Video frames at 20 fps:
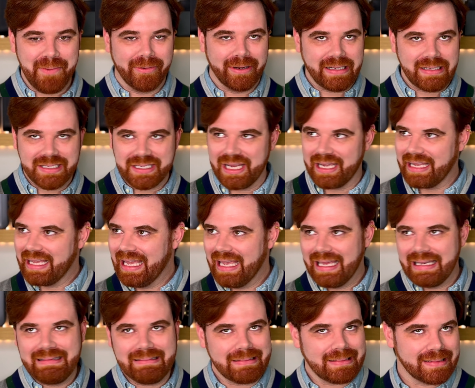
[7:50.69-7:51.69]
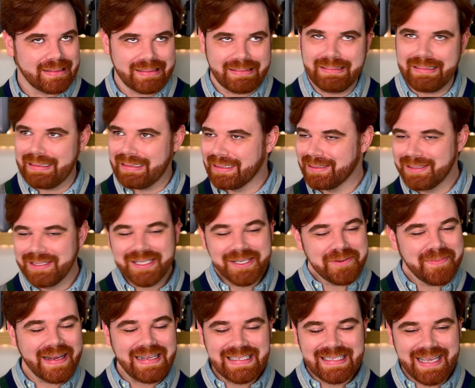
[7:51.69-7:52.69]
which again, like I can't do
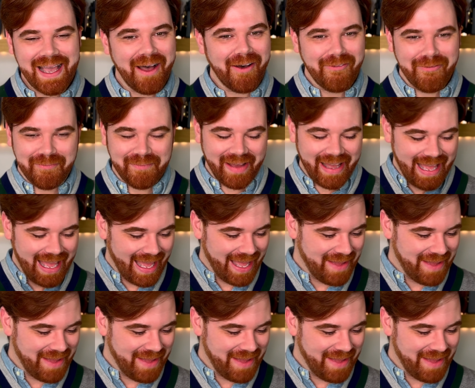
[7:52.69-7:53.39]
myself, but